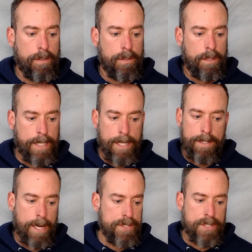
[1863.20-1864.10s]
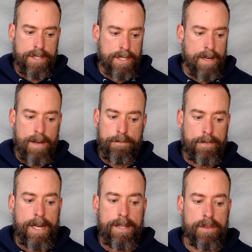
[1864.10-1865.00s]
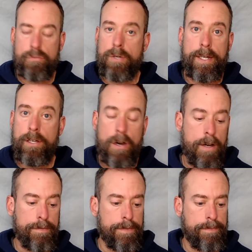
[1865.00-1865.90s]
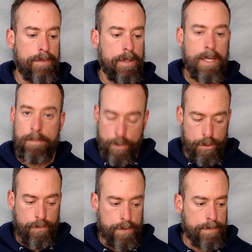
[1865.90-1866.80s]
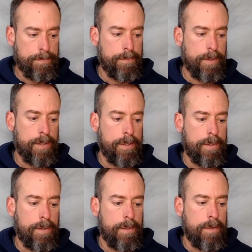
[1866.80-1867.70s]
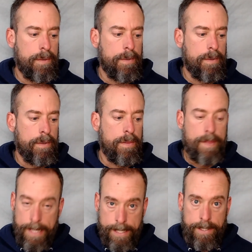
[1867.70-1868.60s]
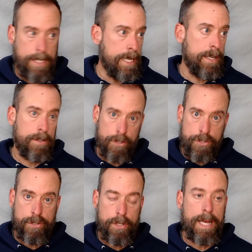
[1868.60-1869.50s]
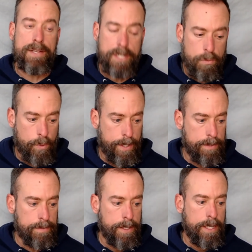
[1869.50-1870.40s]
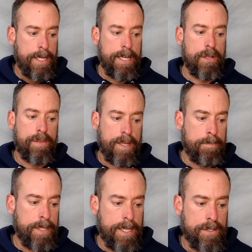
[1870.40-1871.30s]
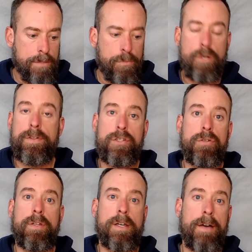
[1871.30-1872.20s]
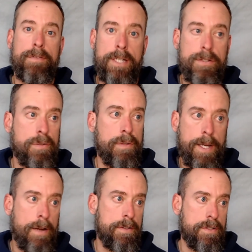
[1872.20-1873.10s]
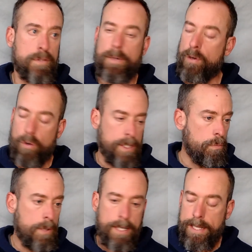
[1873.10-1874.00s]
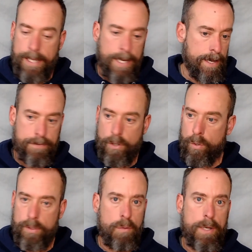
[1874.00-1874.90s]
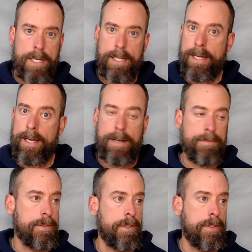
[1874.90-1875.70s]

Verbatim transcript: Again, Isaac did not fight the running off, he moved. Then he understood as he went he could then begin to move into the covenantal inheritance, but only when he left, only when he left,